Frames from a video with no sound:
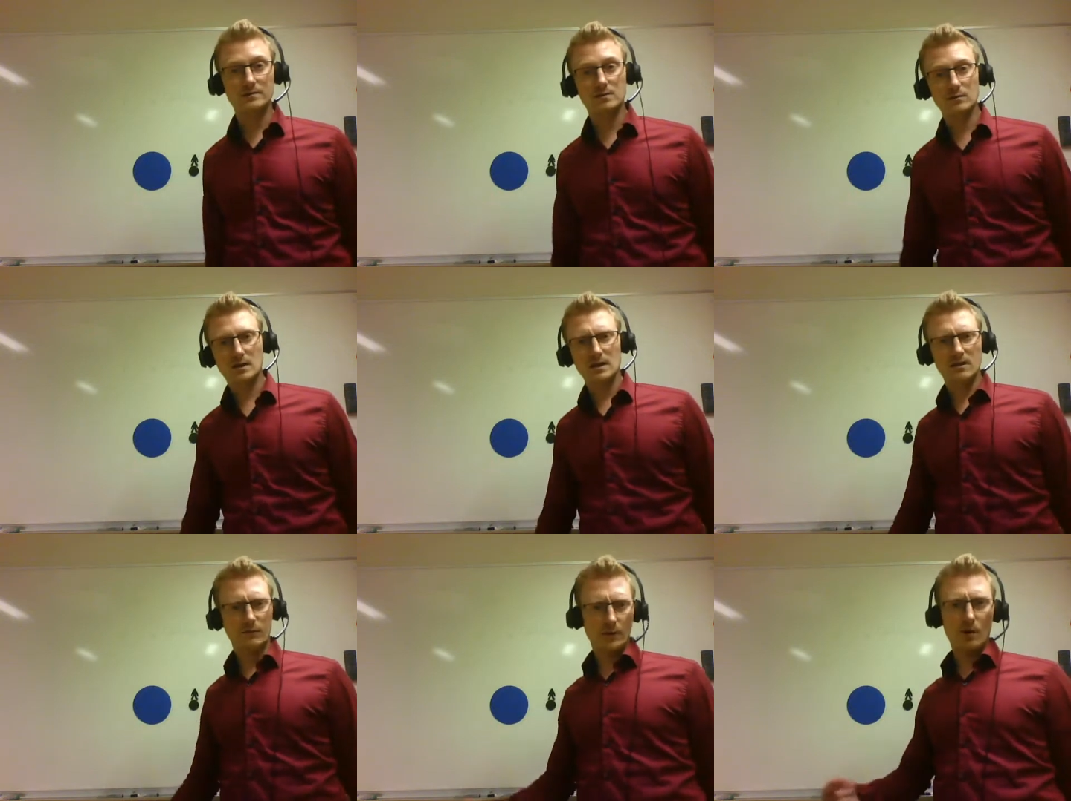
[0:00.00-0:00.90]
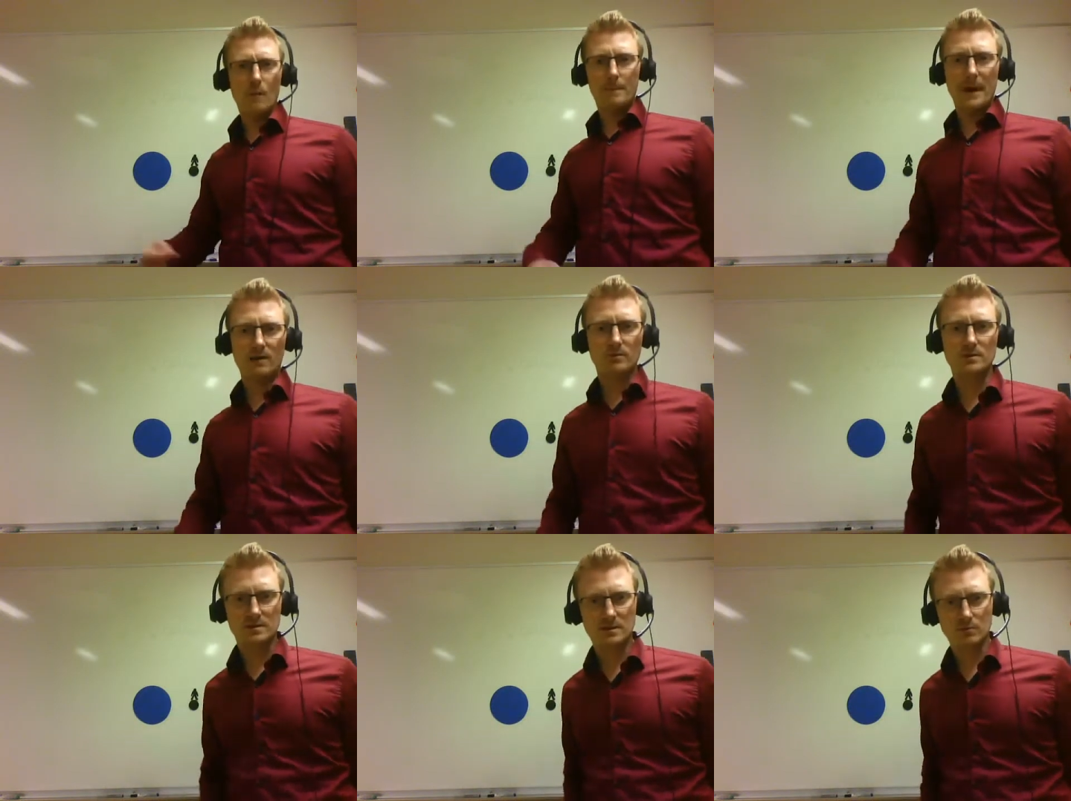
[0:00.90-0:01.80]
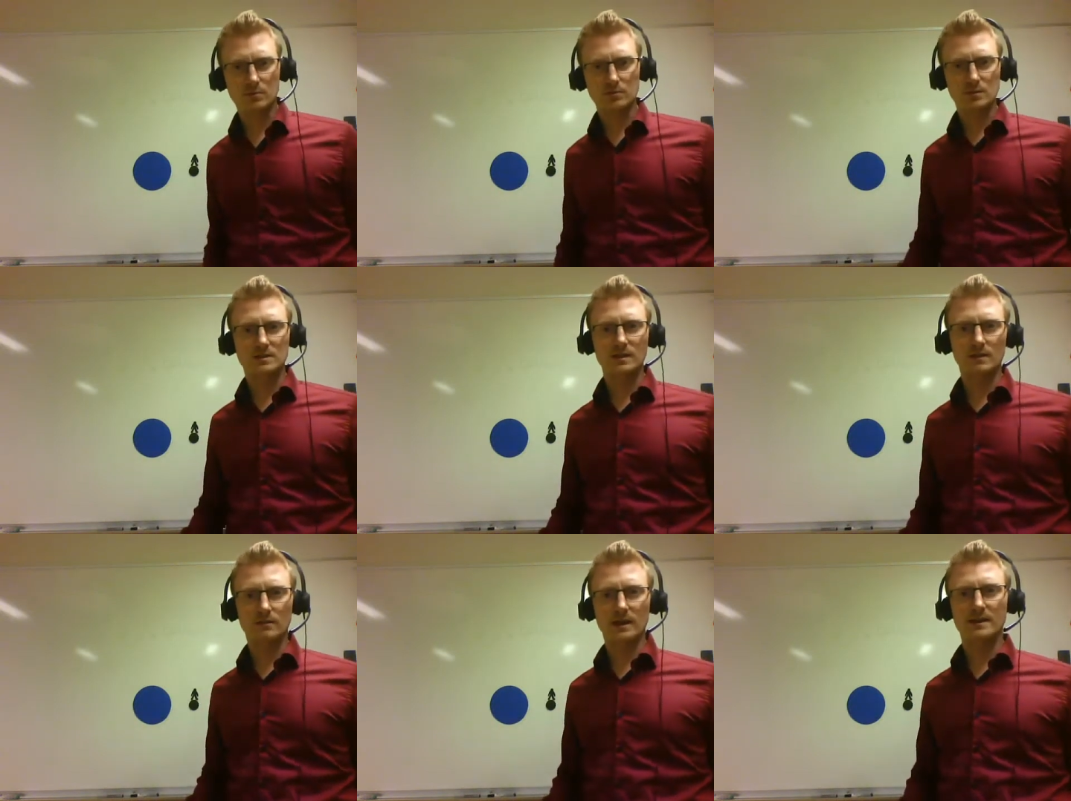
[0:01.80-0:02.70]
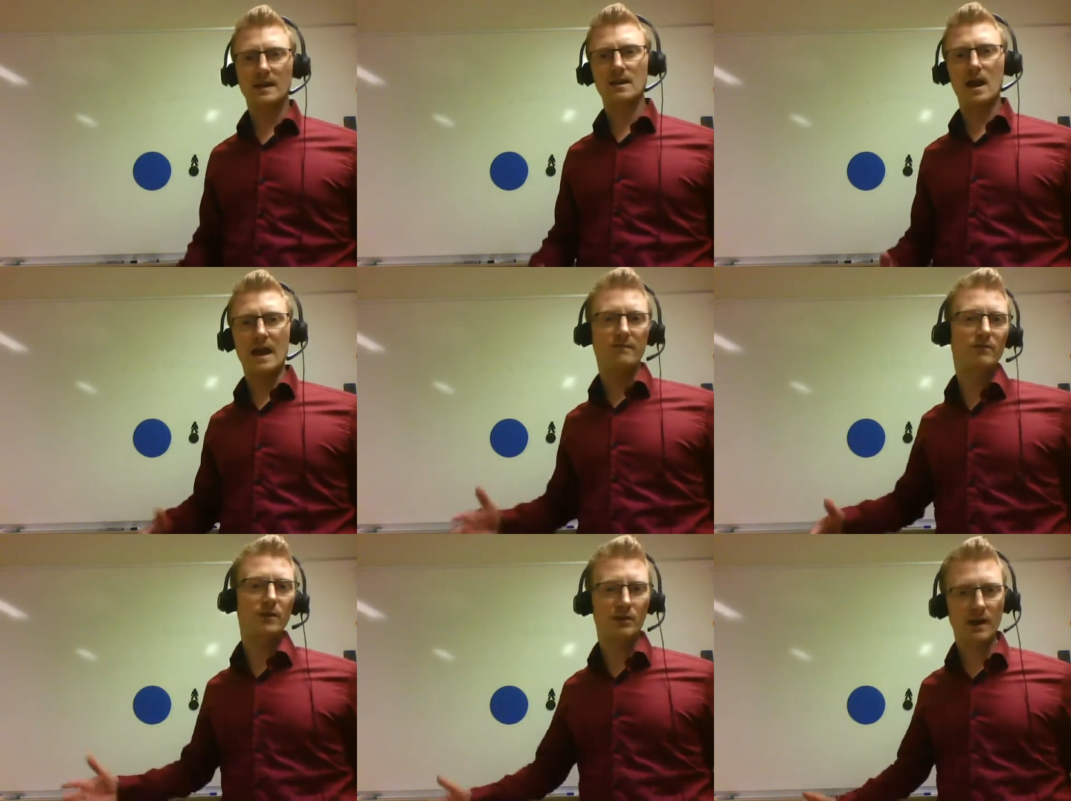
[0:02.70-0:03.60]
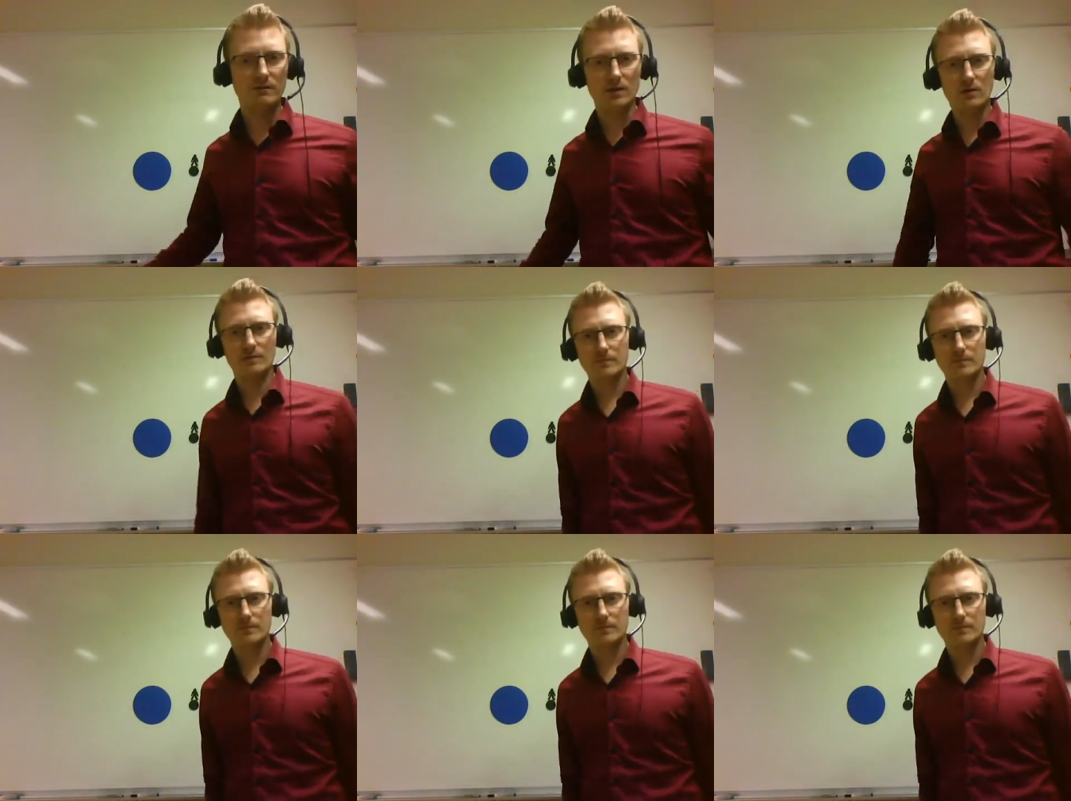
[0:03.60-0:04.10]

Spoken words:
So if we go backwards in time, we will still get heavier and heavier.